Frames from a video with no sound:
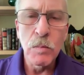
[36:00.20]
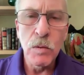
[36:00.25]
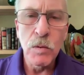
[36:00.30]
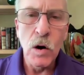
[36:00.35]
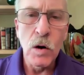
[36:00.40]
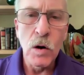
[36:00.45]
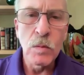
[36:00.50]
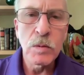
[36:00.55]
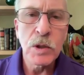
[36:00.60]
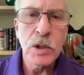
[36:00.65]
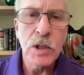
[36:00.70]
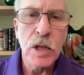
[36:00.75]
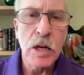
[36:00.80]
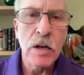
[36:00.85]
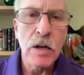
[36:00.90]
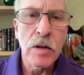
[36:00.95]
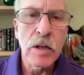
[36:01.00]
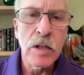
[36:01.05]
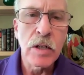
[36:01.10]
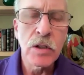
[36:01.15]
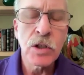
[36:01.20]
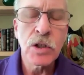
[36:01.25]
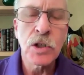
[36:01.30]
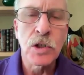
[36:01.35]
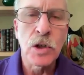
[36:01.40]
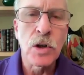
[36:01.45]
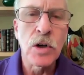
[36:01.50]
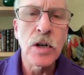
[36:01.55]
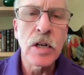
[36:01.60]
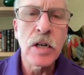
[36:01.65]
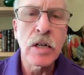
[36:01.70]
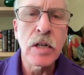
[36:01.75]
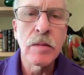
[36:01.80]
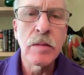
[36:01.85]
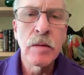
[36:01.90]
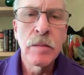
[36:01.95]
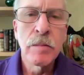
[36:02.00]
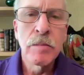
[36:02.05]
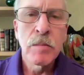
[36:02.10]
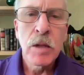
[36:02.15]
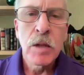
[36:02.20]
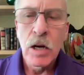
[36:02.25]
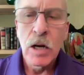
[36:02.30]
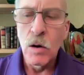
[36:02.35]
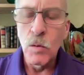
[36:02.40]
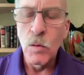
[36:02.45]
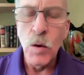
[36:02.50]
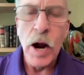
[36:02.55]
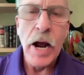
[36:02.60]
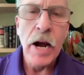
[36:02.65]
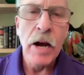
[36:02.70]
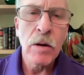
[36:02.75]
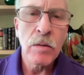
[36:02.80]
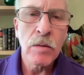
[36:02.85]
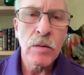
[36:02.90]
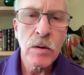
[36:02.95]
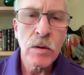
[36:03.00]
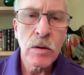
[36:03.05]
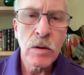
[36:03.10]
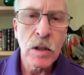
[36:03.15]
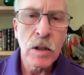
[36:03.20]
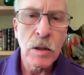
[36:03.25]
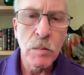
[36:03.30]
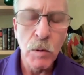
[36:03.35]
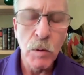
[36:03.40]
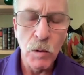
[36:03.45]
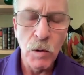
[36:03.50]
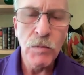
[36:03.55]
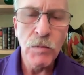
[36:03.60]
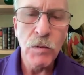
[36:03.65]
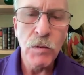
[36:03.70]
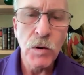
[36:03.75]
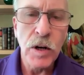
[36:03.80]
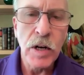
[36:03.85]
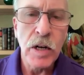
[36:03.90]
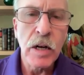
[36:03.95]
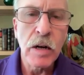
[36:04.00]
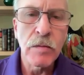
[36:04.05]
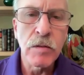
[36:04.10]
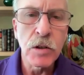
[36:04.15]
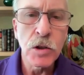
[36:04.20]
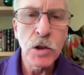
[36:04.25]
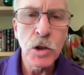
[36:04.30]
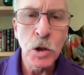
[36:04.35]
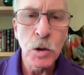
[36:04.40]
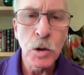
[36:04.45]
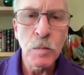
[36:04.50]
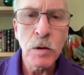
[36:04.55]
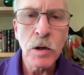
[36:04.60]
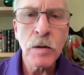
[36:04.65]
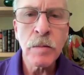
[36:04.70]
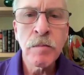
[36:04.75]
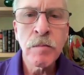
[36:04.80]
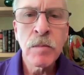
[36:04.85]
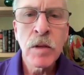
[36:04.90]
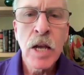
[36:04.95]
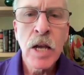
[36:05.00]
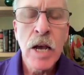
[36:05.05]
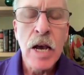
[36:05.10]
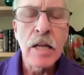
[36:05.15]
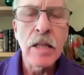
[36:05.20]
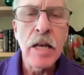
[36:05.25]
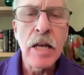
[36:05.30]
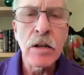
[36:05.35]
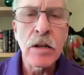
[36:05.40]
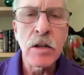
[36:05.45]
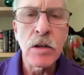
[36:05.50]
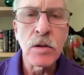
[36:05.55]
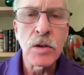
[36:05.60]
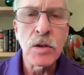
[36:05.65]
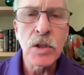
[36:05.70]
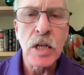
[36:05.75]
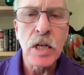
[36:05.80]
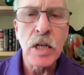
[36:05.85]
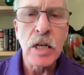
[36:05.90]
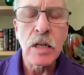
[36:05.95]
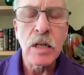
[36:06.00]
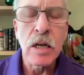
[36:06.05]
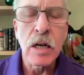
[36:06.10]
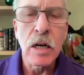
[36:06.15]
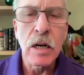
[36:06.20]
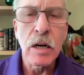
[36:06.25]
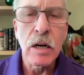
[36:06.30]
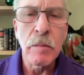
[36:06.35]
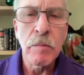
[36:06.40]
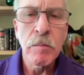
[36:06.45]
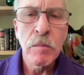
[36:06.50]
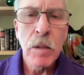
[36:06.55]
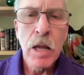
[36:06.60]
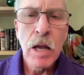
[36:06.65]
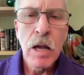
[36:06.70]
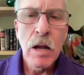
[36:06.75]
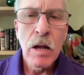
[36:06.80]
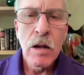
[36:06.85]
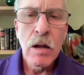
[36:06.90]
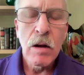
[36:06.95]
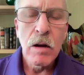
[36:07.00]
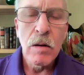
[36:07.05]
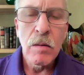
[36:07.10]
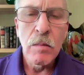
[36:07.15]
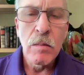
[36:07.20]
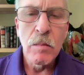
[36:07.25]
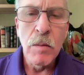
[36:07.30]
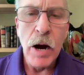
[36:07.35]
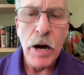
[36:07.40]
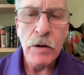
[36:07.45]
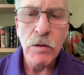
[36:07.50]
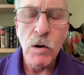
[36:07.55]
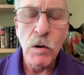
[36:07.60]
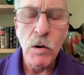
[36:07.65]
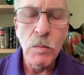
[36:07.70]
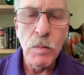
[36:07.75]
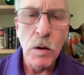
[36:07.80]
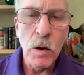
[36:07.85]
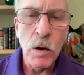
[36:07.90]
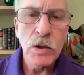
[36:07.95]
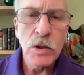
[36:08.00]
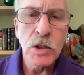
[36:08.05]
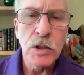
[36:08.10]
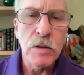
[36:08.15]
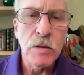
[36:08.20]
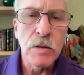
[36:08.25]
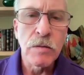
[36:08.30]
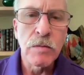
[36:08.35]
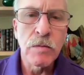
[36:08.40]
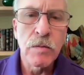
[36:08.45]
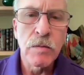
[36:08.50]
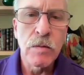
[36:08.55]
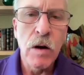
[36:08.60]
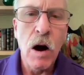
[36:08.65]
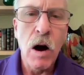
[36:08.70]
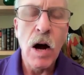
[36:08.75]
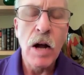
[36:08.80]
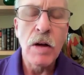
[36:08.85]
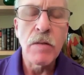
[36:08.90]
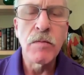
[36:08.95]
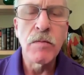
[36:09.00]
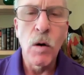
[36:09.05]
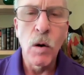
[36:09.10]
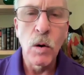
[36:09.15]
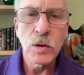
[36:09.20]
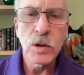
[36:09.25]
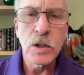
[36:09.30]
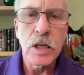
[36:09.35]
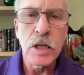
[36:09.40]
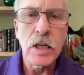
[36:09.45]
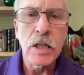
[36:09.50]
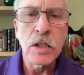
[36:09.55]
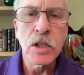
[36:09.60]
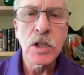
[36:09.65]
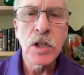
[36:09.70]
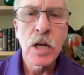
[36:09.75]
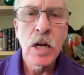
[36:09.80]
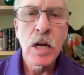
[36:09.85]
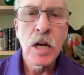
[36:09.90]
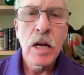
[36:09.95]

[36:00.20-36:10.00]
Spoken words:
probes that are inserted around the periphery of the tumor, and then using microbursts of high voltage,